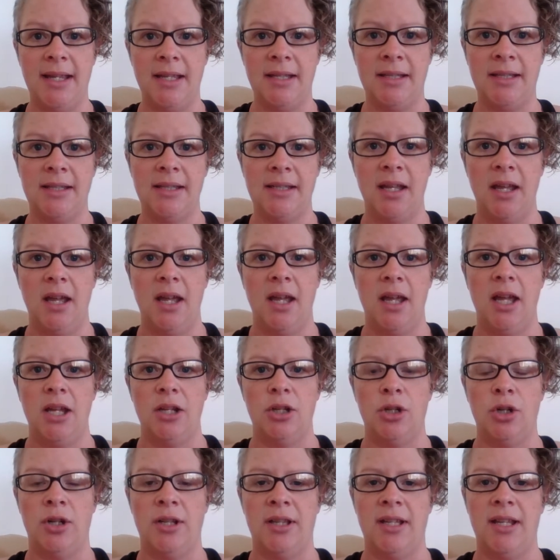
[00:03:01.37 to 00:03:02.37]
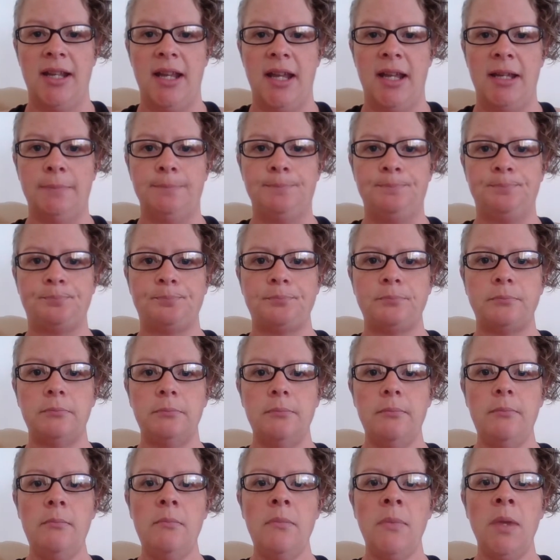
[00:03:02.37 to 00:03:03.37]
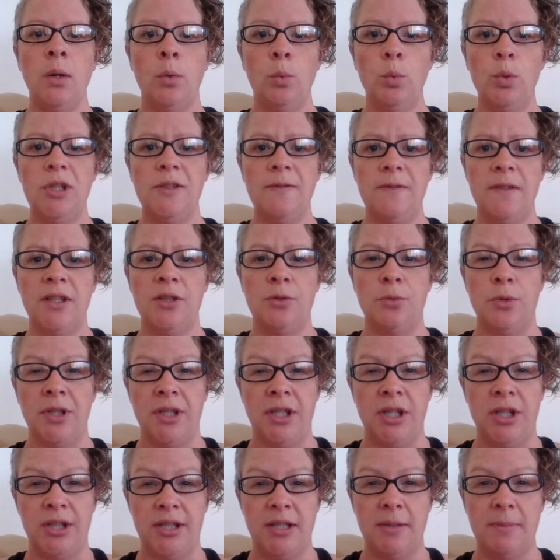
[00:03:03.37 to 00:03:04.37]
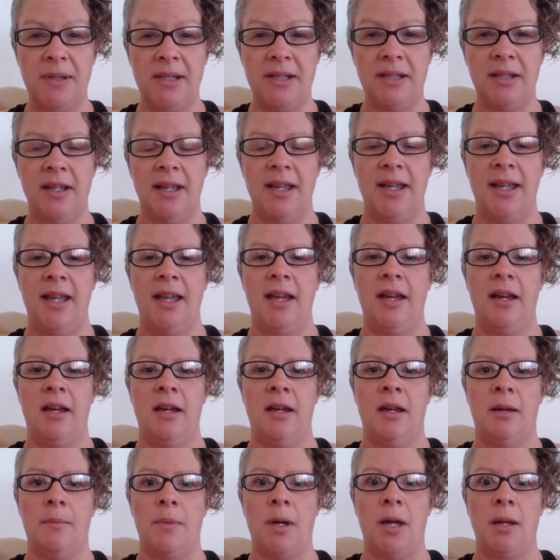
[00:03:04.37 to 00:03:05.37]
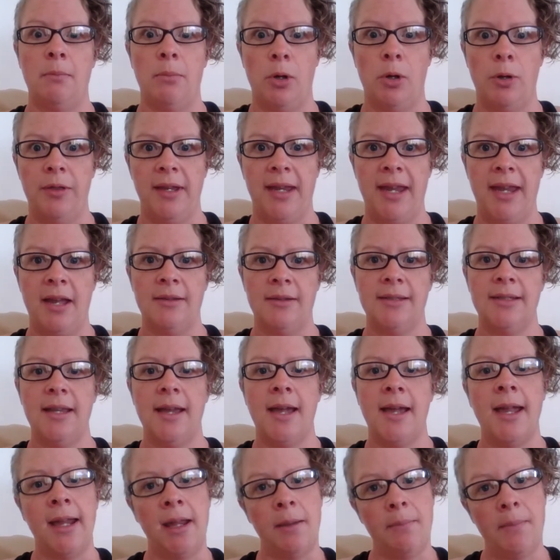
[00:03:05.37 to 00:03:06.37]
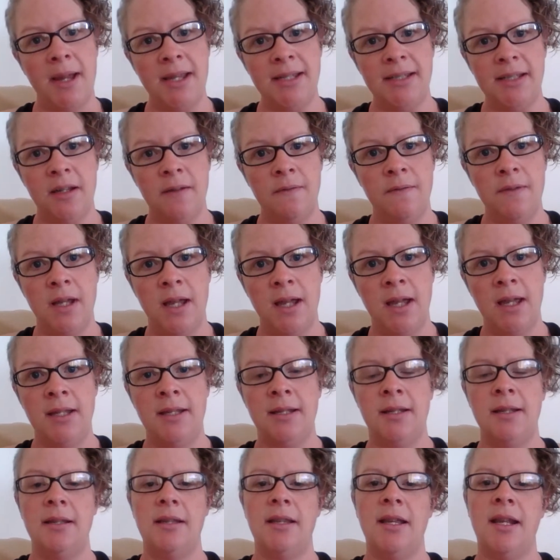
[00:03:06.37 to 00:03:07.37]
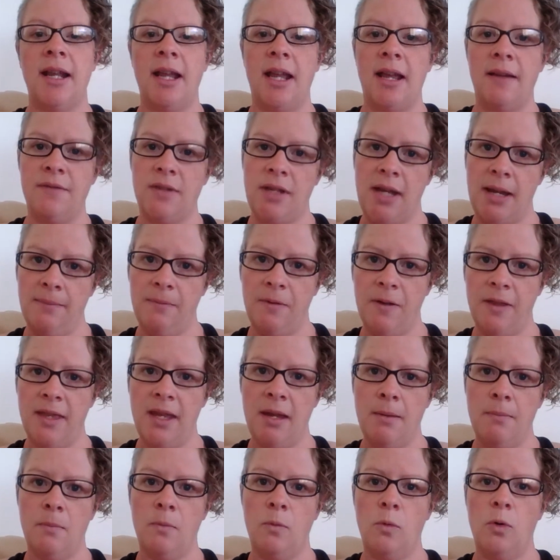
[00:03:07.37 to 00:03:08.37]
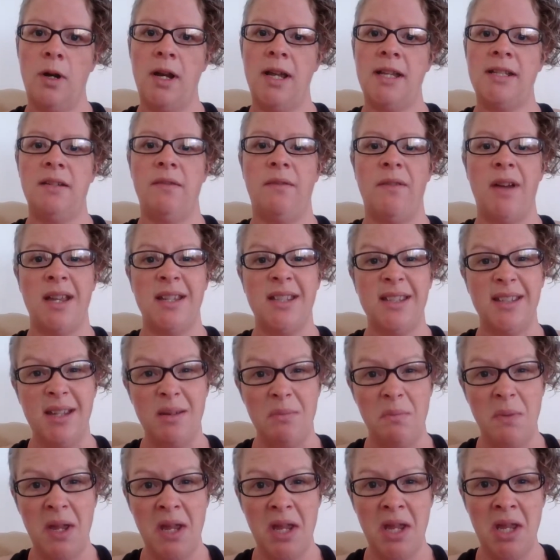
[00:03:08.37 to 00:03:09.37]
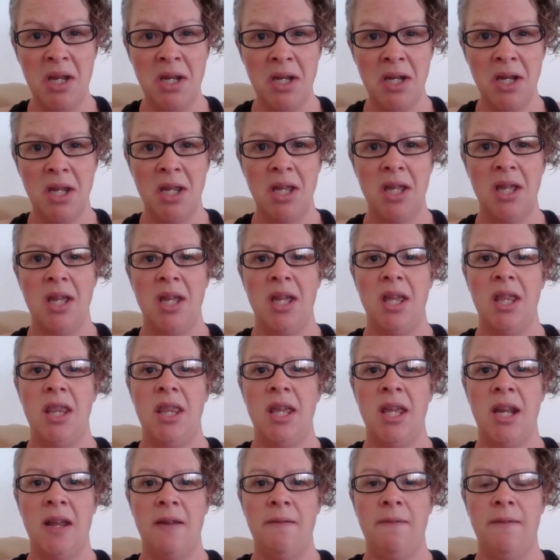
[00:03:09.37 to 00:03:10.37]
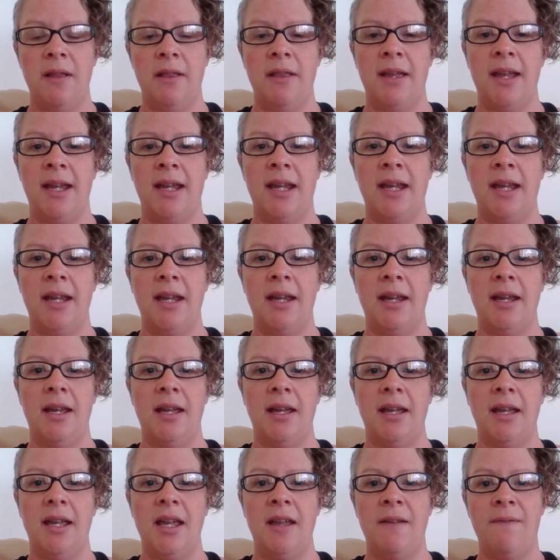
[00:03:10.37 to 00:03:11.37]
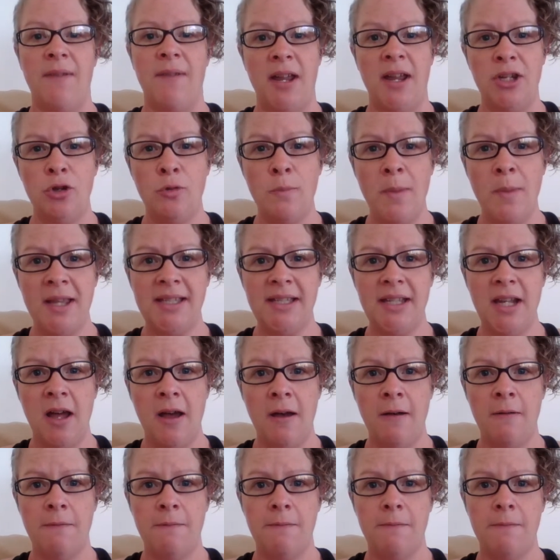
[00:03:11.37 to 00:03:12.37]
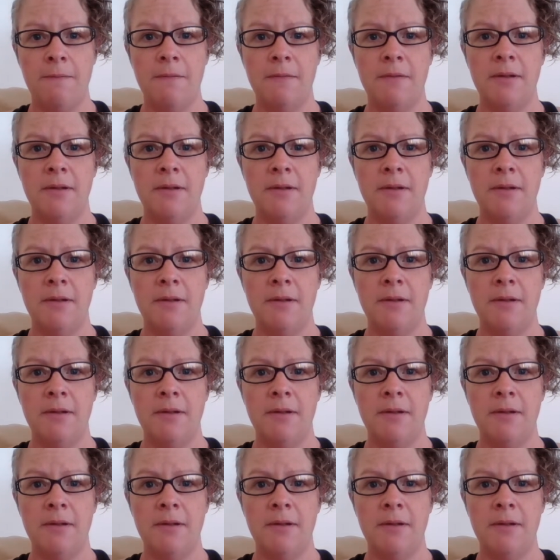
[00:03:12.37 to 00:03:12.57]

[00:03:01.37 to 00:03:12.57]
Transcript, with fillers: kids during the day, which feels really good to me on both accounts. I get my stuff done, then I have time for them. Whereas if I sleep in, then I feel like if I do my stuff,